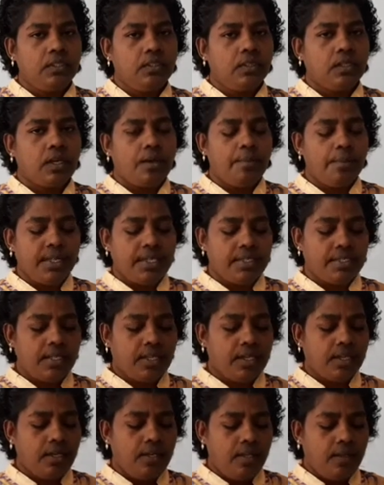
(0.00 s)

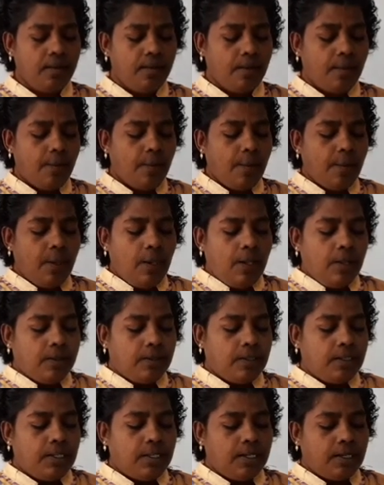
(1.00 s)
Completed.
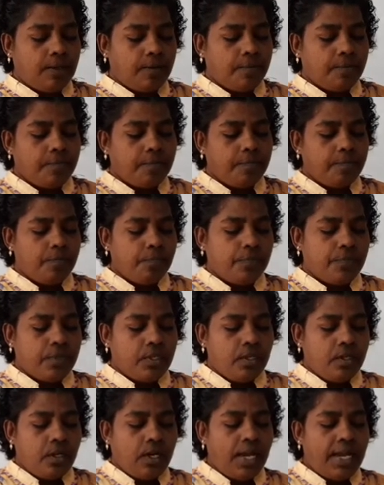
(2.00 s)
Then,
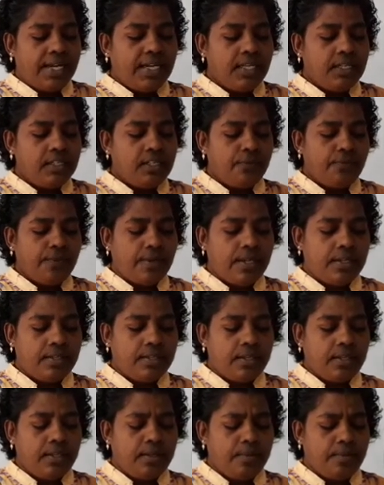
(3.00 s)
identify
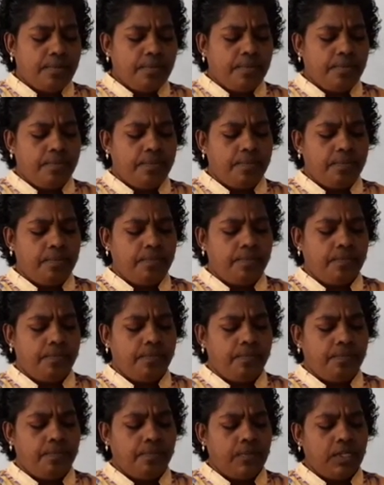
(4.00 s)
the
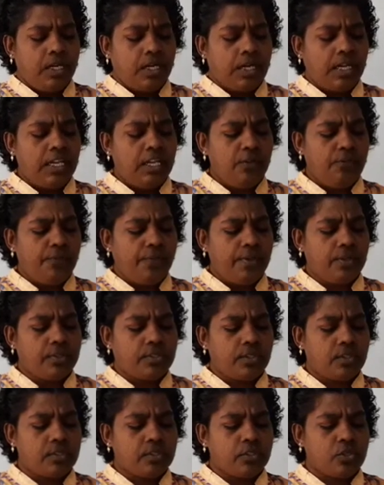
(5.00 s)
relief
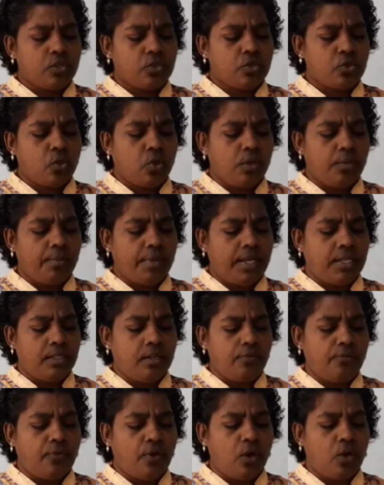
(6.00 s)
features shown by
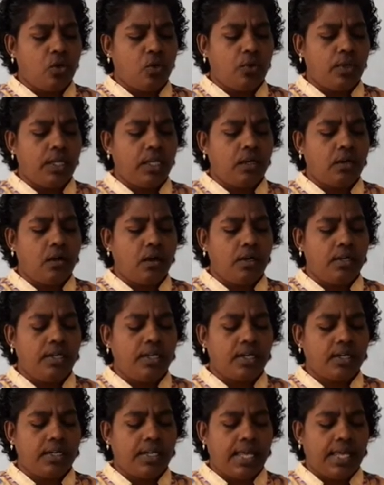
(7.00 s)
the following
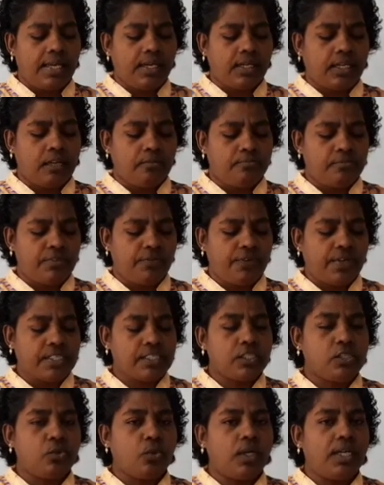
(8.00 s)
contour diagram.
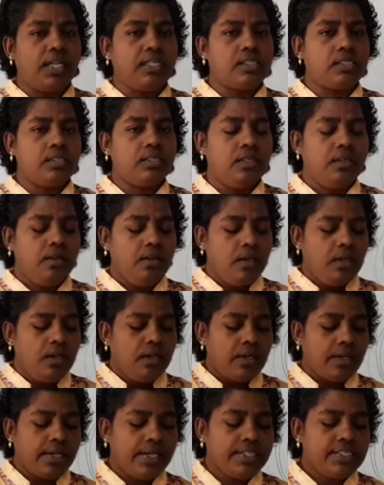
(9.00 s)
First one is
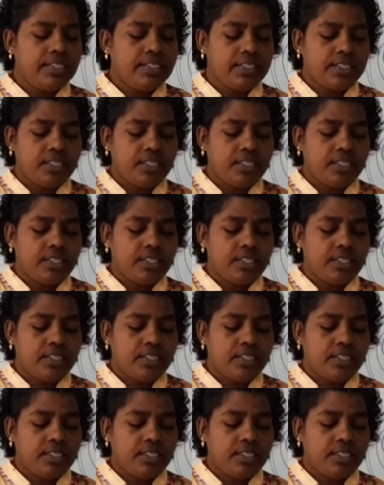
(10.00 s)
ridge,